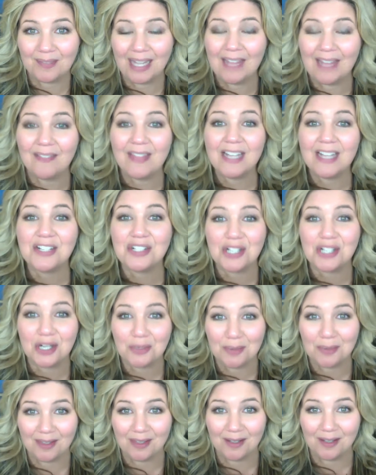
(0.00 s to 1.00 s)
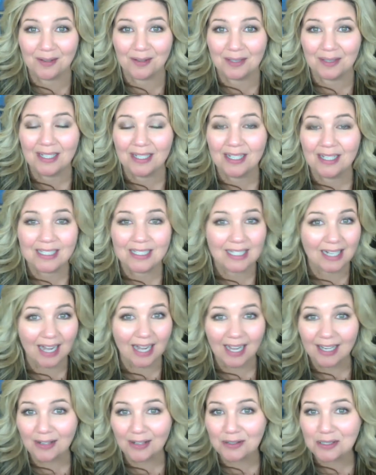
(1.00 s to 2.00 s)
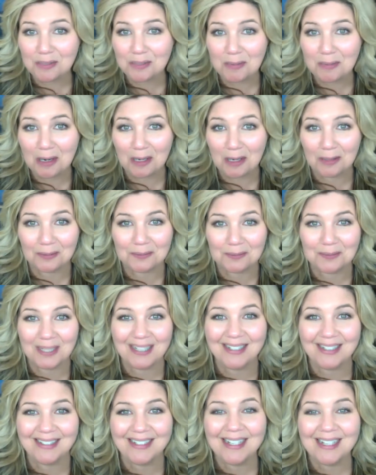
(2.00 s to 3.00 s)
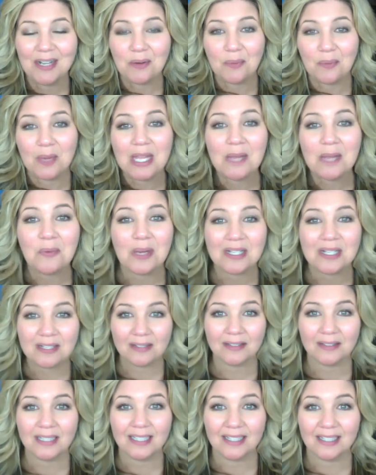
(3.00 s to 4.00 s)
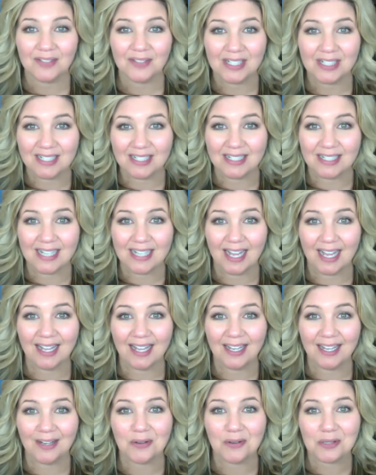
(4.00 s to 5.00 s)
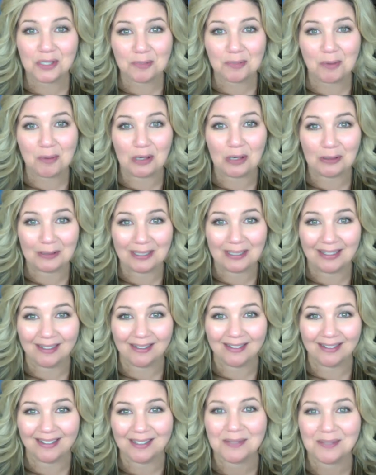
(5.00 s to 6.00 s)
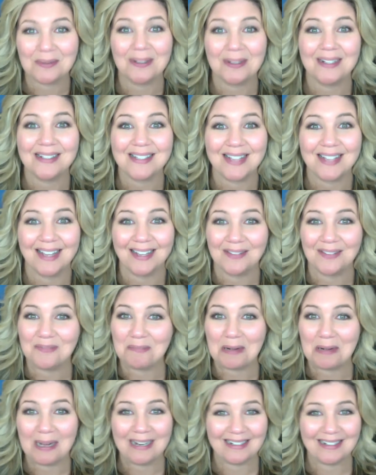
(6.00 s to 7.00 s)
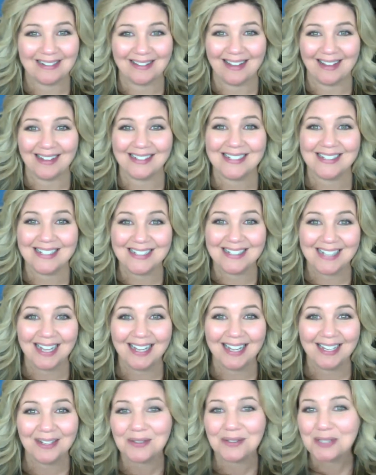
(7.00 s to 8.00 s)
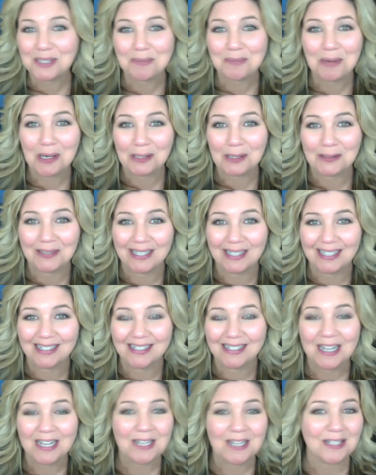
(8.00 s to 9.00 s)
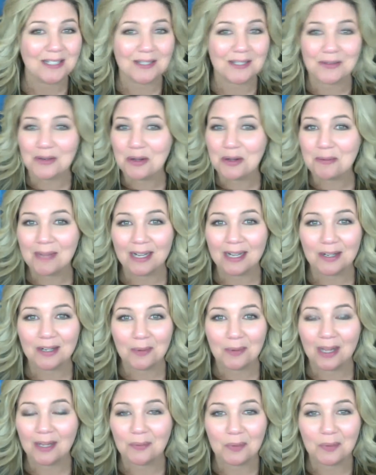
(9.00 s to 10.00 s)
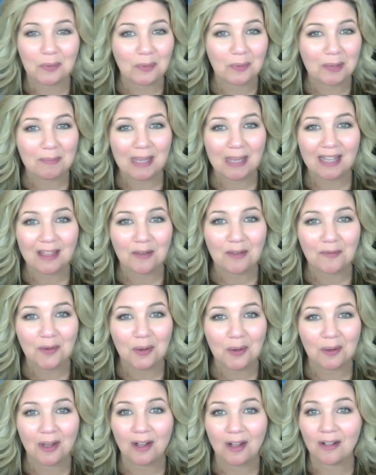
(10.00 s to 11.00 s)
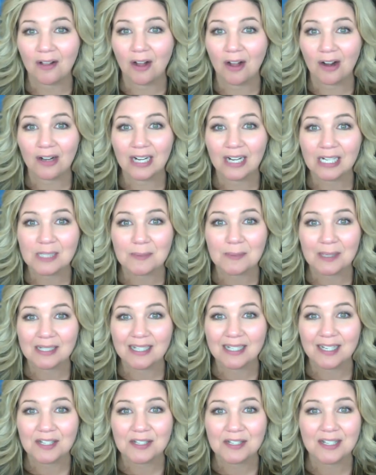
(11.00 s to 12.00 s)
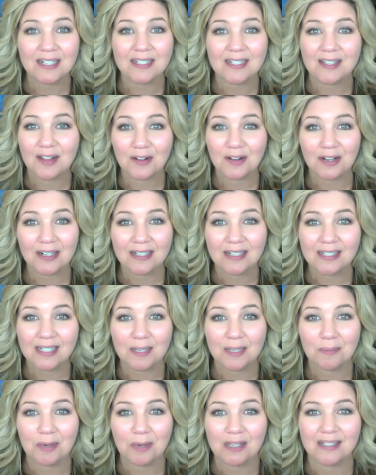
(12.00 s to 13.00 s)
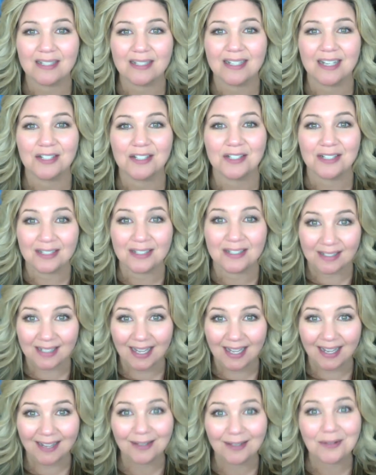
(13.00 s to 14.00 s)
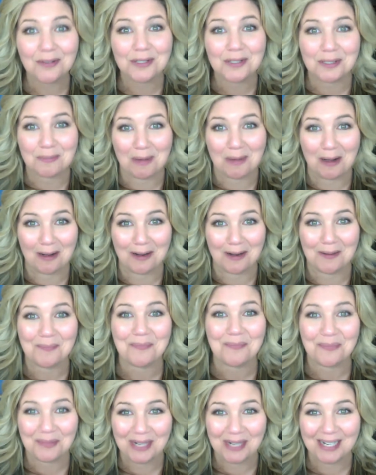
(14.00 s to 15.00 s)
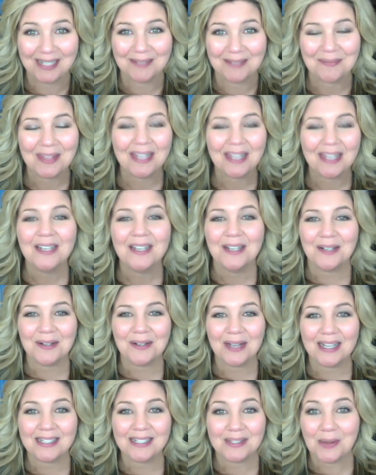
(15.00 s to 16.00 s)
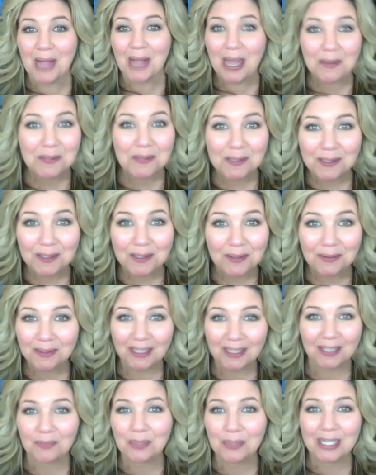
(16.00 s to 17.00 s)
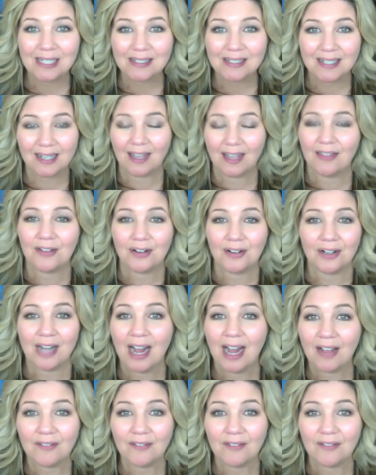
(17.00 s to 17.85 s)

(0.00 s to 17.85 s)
And they share with you tonight or tomorrow, right? We want to live in today or tomorrow land. That's what I say. I've branded that, today or tomorrow land. So no matter what, when we make that phone call, our expectation is they're going to see a presentation today or tomorrow, right? Okay, so how soon can we get together and